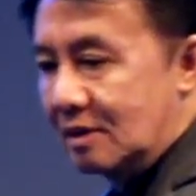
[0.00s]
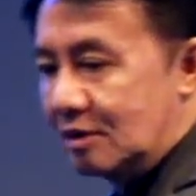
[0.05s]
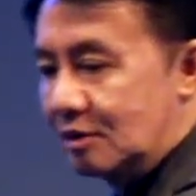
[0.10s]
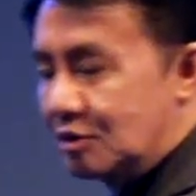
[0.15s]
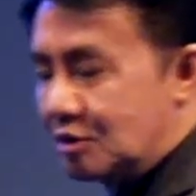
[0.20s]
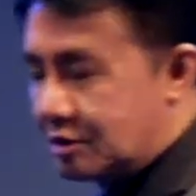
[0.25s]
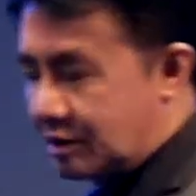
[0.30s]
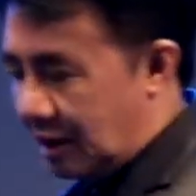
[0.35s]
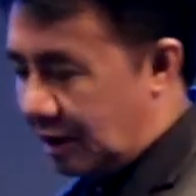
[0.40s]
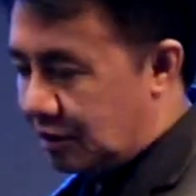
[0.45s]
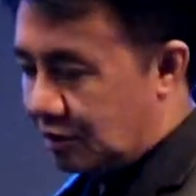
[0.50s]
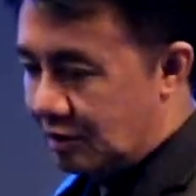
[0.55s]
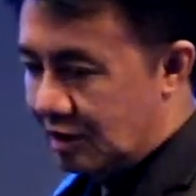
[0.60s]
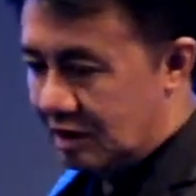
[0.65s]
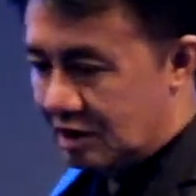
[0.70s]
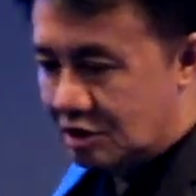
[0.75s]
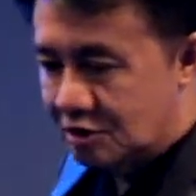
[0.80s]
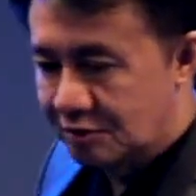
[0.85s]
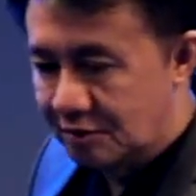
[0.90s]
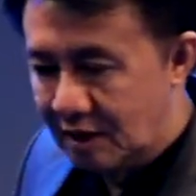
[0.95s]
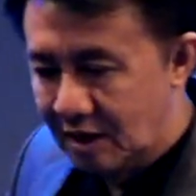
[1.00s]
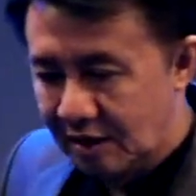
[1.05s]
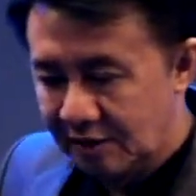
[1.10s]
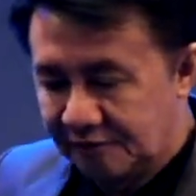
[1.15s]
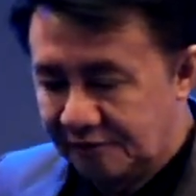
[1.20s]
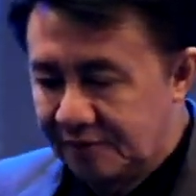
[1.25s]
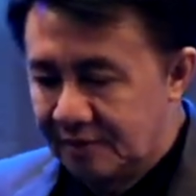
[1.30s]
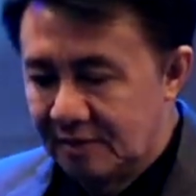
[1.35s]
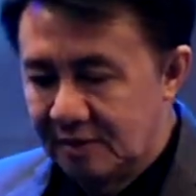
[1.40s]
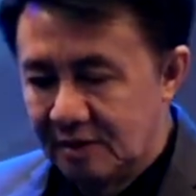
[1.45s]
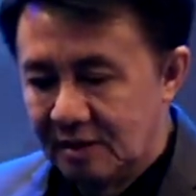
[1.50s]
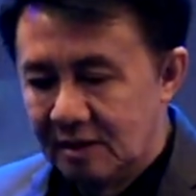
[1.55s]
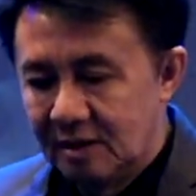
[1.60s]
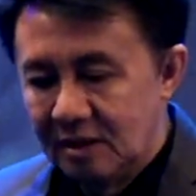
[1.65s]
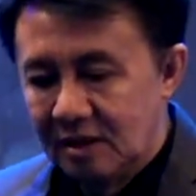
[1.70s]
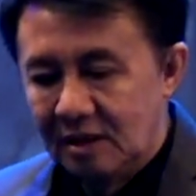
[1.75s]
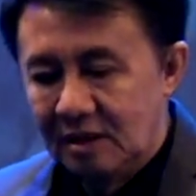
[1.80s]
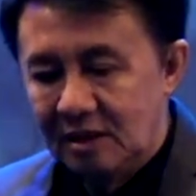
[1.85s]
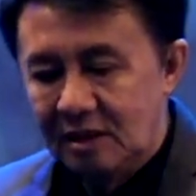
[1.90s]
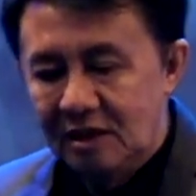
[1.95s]
who said to his wife,
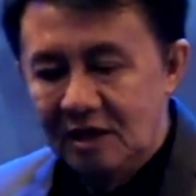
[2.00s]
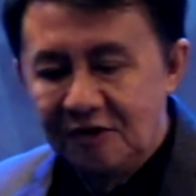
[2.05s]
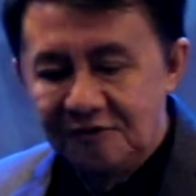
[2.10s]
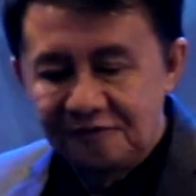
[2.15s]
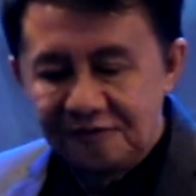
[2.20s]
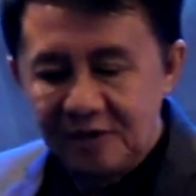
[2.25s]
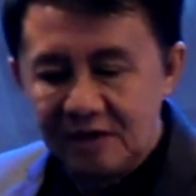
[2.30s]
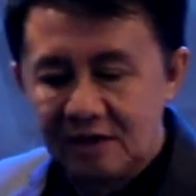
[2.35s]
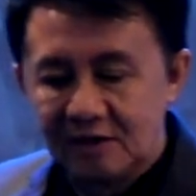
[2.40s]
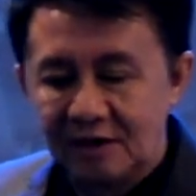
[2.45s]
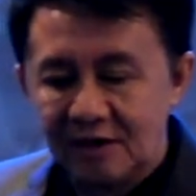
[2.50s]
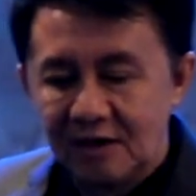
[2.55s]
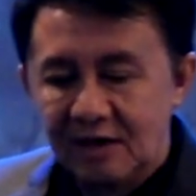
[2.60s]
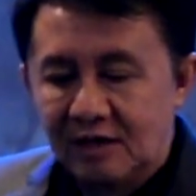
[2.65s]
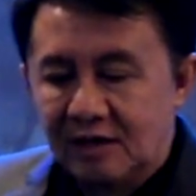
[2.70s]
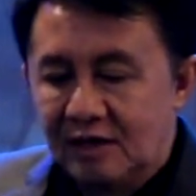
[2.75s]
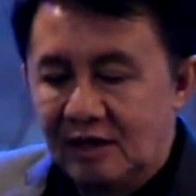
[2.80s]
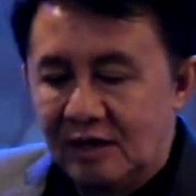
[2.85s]
even